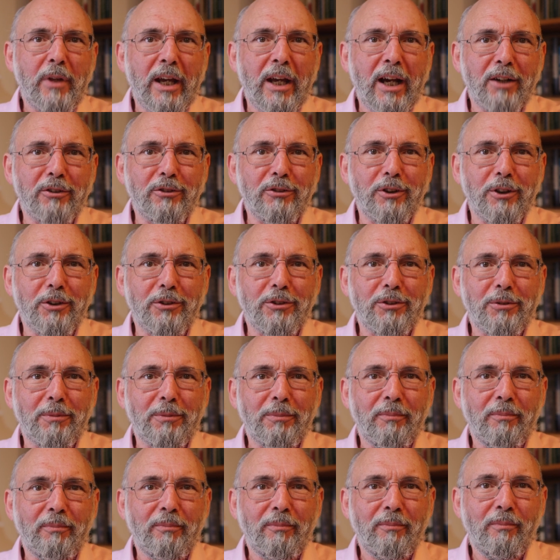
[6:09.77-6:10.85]
Access.
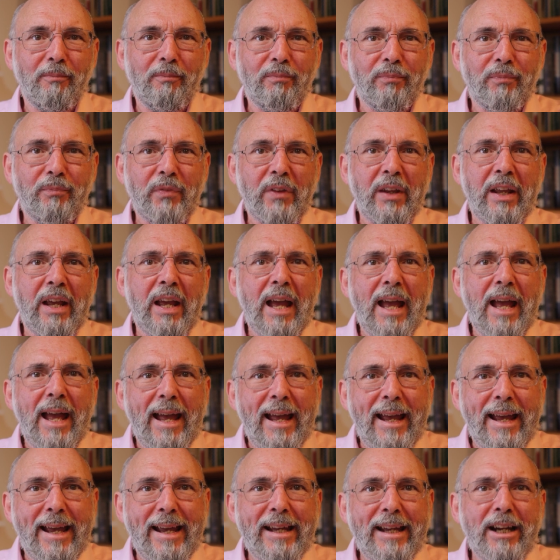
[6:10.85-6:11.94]

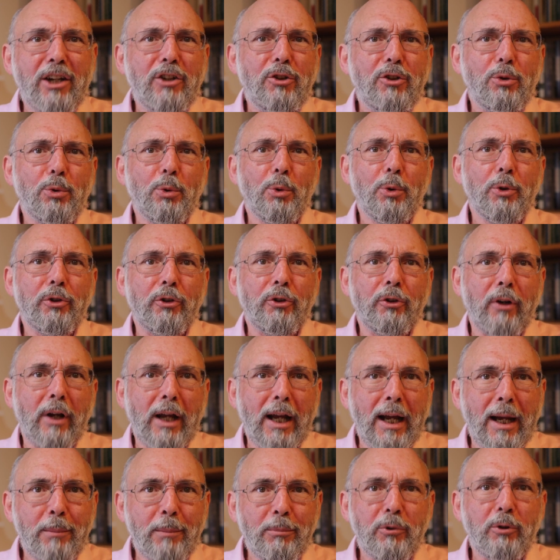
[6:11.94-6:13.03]
AI tools are
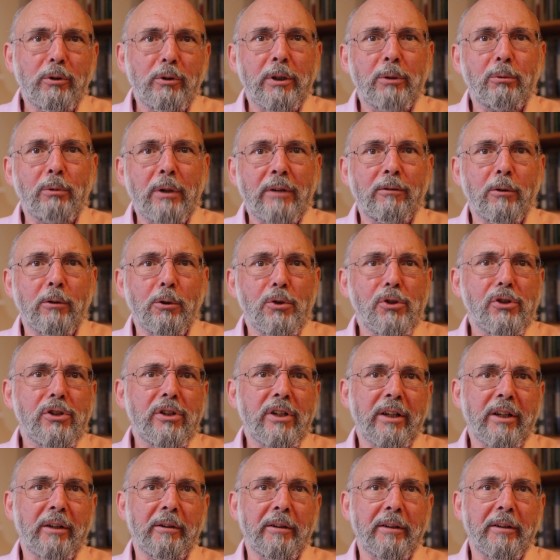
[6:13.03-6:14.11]
absolutely
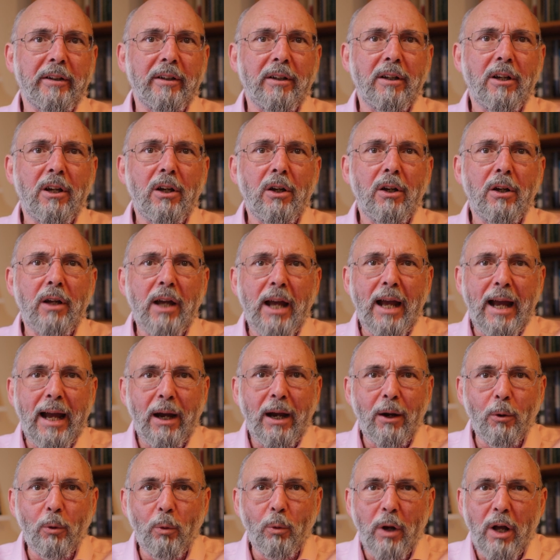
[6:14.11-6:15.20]
revolutionary.
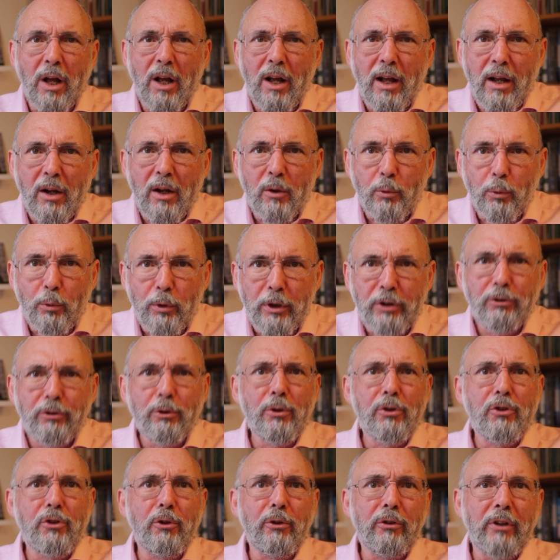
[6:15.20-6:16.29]
How
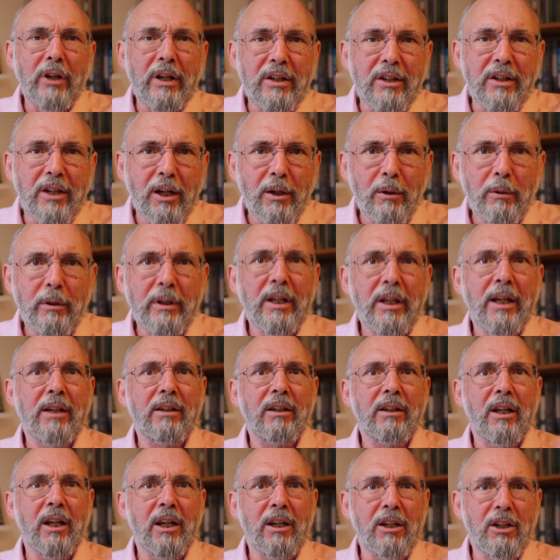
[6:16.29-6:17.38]
researchers
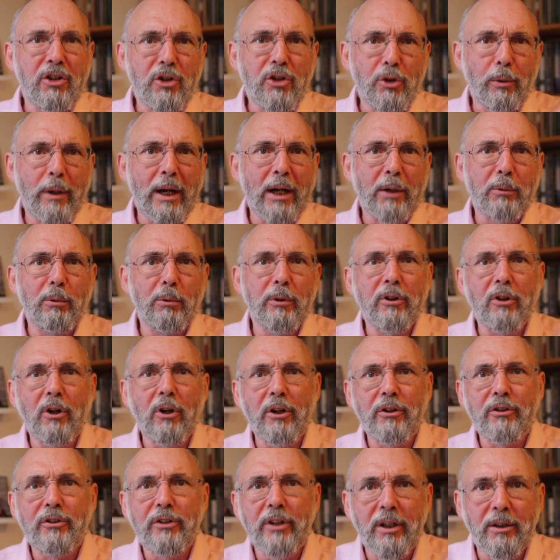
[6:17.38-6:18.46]
interrogate and interact with
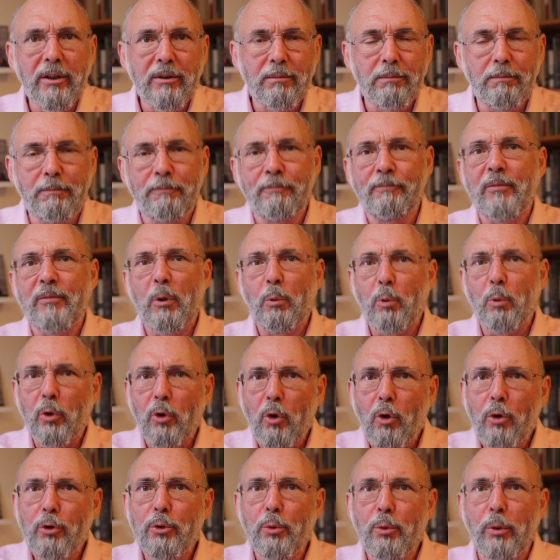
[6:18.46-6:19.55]
content. We're
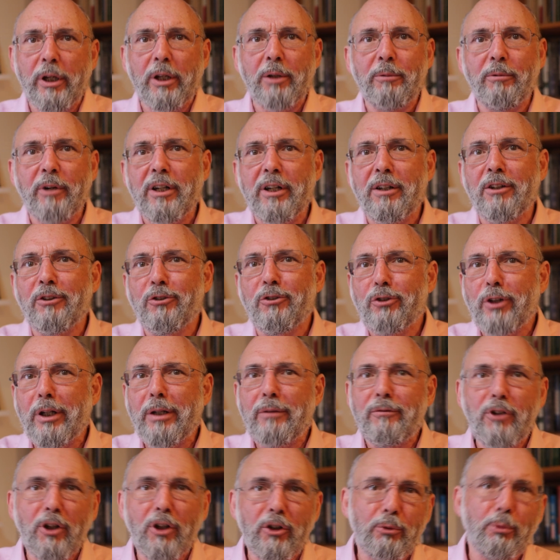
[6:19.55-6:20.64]
all doing it, right? Instead
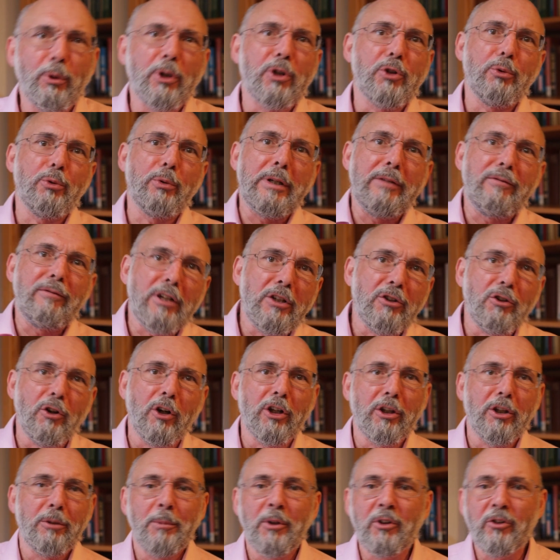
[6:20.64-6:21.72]
of just retrieving
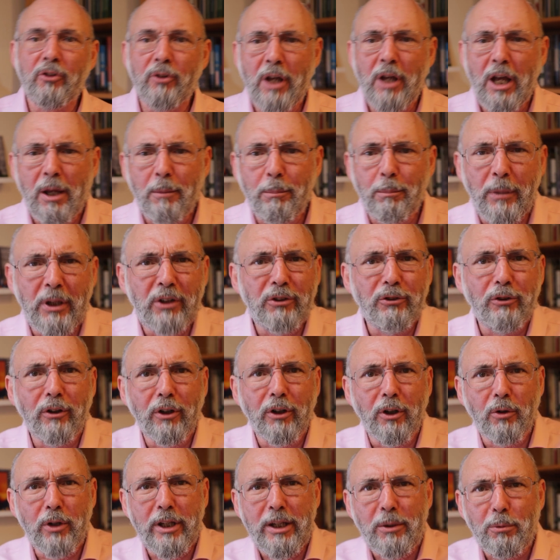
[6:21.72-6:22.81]
documents based on
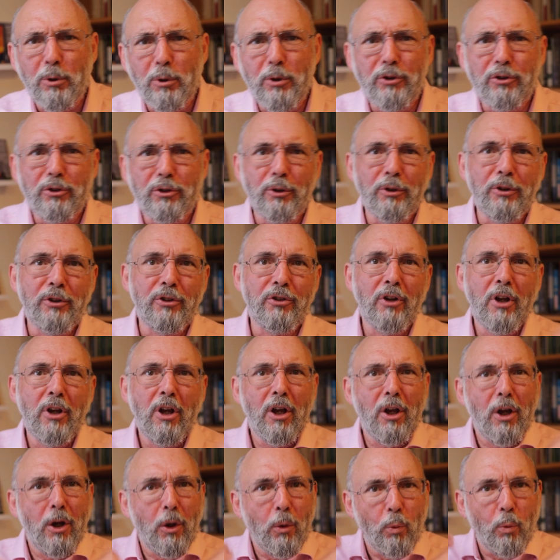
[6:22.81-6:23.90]
a keyword search,
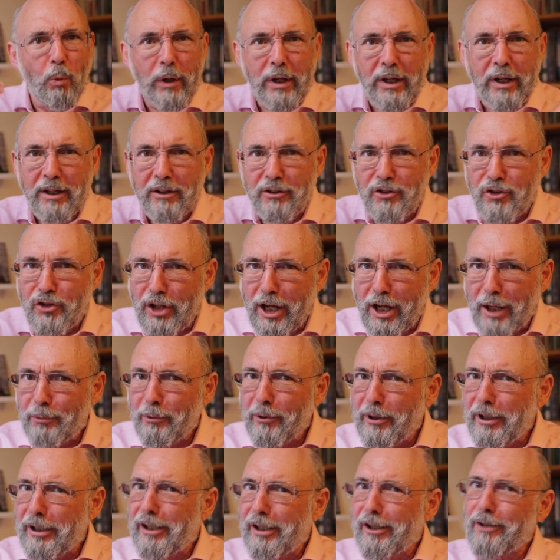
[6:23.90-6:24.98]
we chat
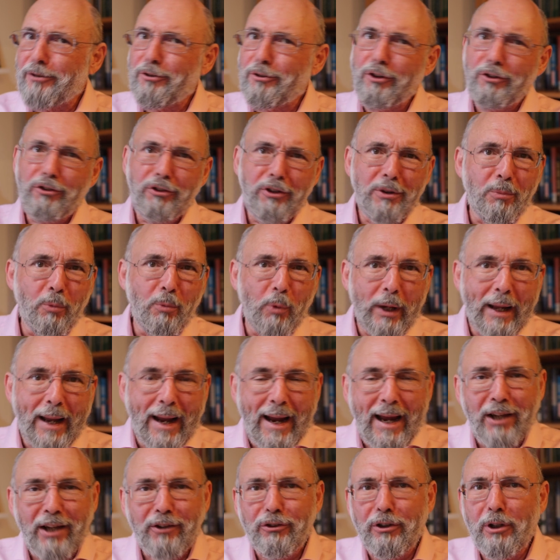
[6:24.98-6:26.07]
with an AI system, we
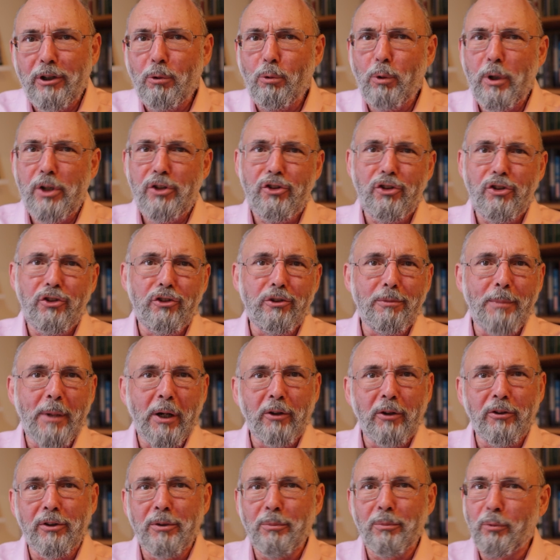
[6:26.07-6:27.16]
ask it questions
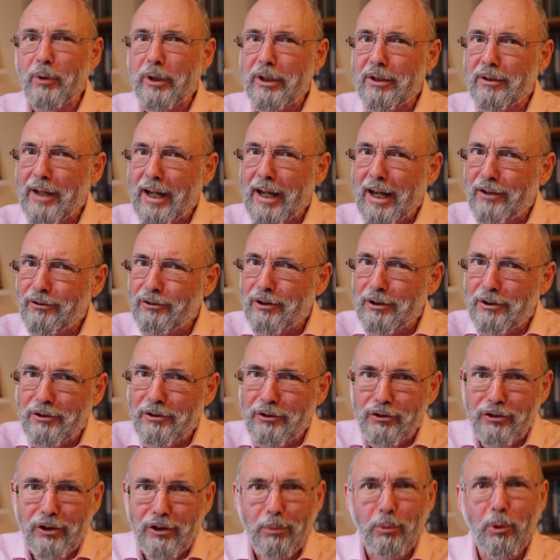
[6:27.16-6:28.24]
about them, we ask it to
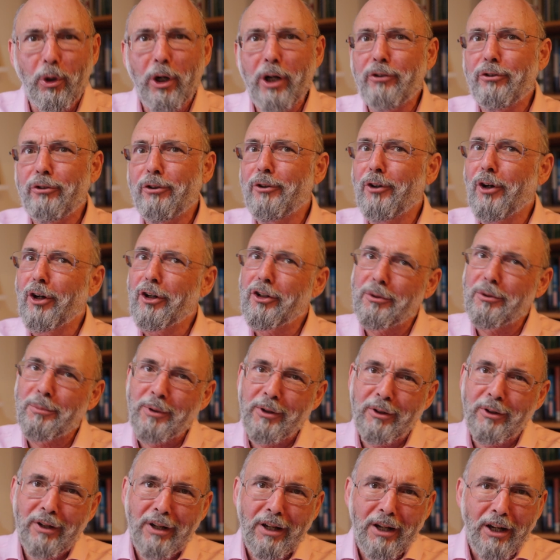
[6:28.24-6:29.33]
summarize a
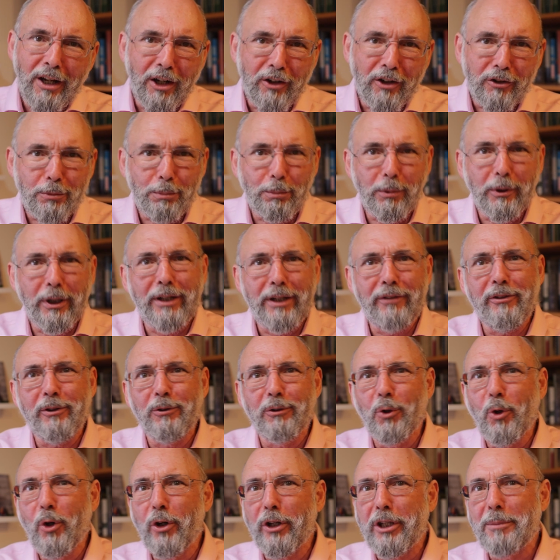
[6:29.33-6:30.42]
document, explain the
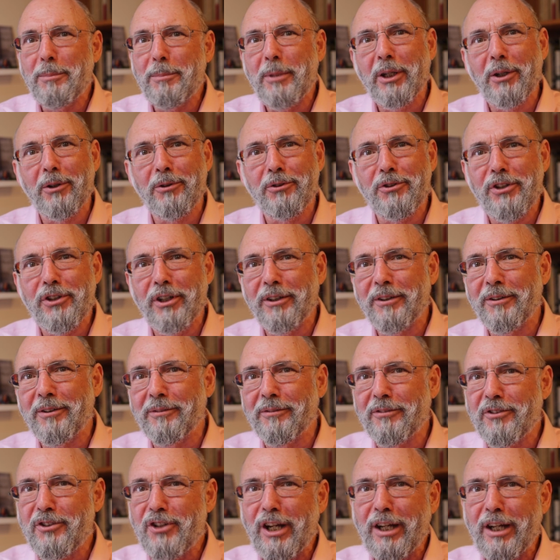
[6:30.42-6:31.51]
long email
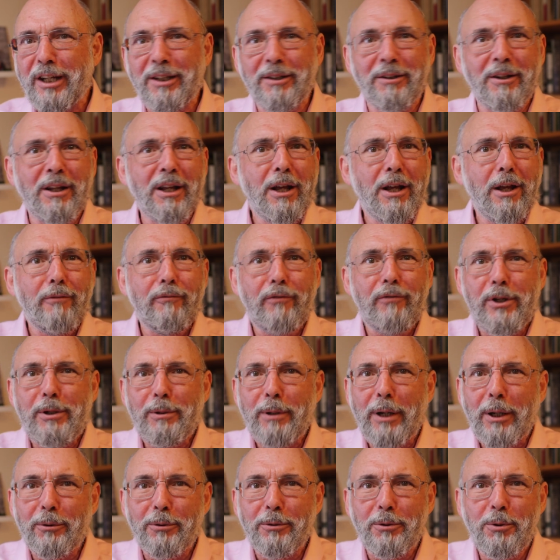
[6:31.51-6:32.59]
chain,
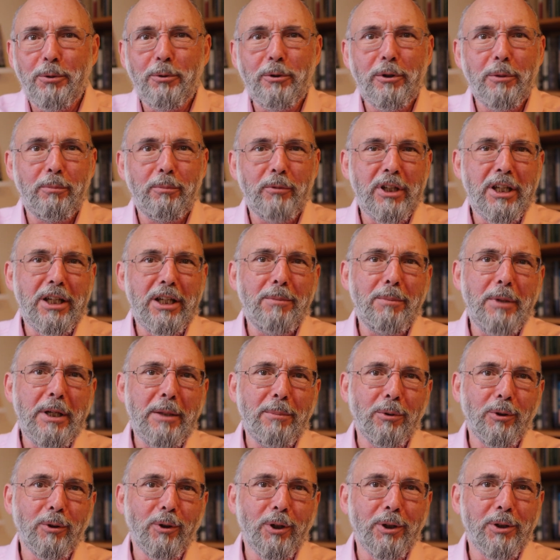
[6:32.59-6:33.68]
figure out who the key
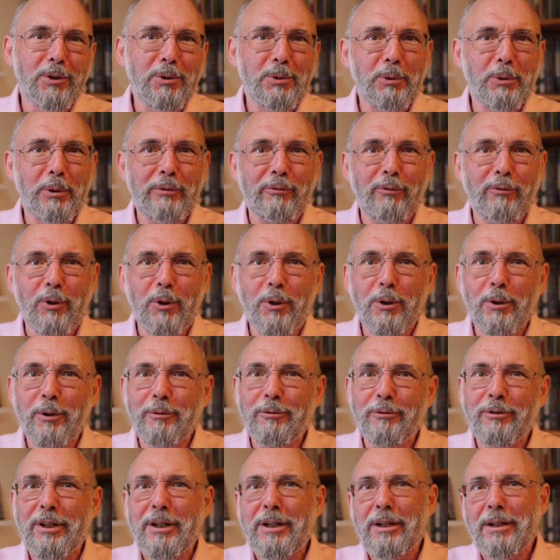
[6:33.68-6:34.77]
people are who are
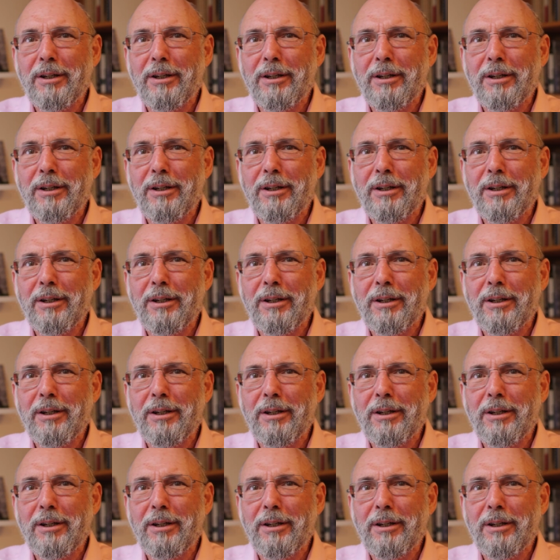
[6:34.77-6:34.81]
involved,